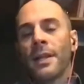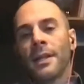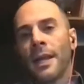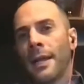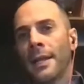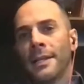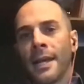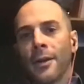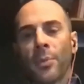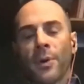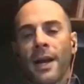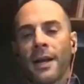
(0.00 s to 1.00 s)
any
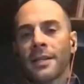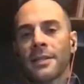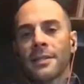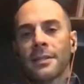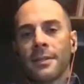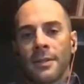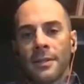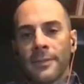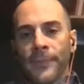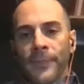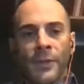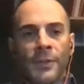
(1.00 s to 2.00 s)
dental practice
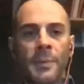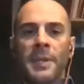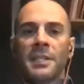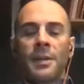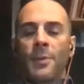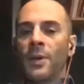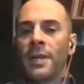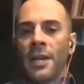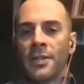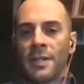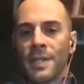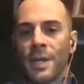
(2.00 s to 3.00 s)
there's a
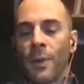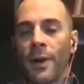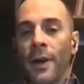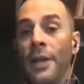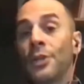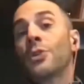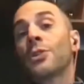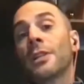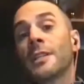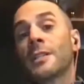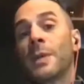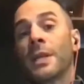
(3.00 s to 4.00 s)
miscommunication somewhere and
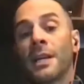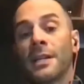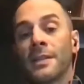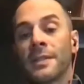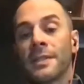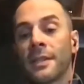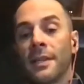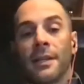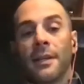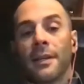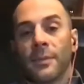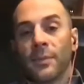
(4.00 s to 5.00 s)
usually it's because
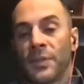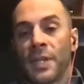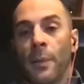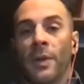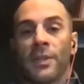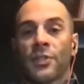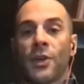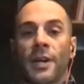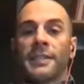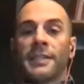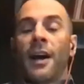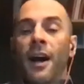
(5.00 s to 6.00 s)
someone's trying
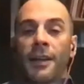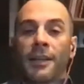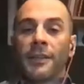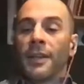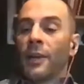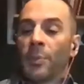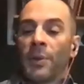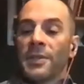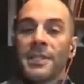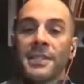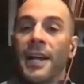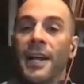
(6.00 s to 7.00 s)
to talk and the other
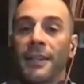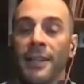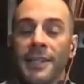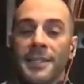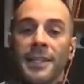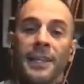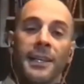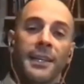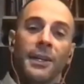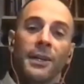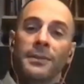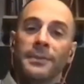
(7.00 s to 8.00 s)
person's not listening
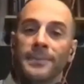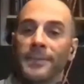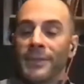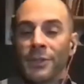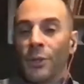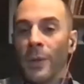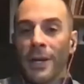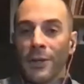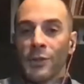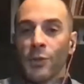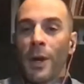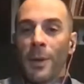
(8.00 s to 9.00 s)
you know two
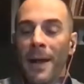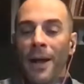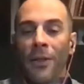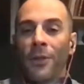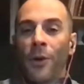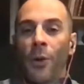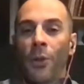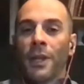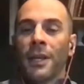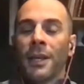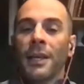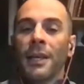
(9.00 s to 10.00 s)
ears one mouth whole
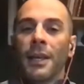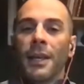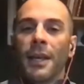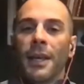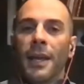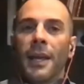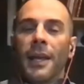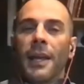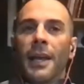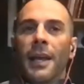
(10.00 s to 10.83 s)
thing right